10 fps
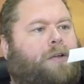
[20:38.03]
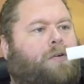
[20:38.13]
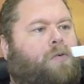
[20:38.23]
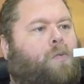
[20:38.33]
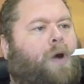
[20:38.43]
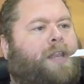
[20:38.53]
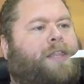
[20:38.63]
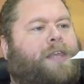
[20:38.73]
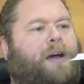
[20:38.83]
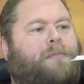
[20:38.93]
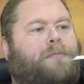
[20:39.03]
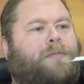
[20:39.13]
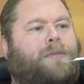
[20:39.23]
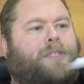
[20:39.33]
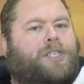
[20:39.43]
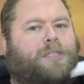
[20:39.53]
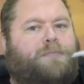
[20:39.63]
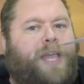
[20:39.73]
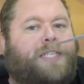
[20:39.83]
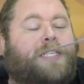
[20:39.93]
one thumb just
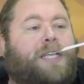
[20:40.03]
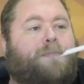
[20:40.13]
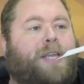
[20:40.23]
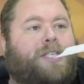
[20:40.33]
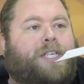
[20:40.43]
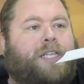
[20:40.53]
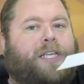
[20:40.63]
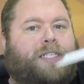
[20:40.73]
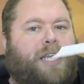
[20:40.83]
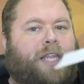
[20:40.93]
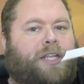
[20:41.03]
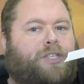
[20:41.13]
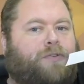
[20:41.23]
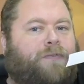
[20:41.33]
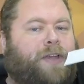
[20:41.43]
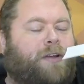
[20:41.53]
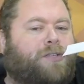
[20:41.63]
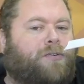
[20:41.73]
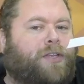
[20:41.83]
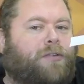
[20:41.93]
basically pinching this and then two
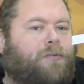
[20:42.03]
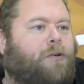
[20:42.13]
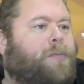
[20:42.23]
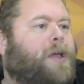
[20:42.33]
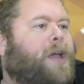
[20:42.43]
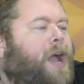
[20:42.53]
fingers holding the rope?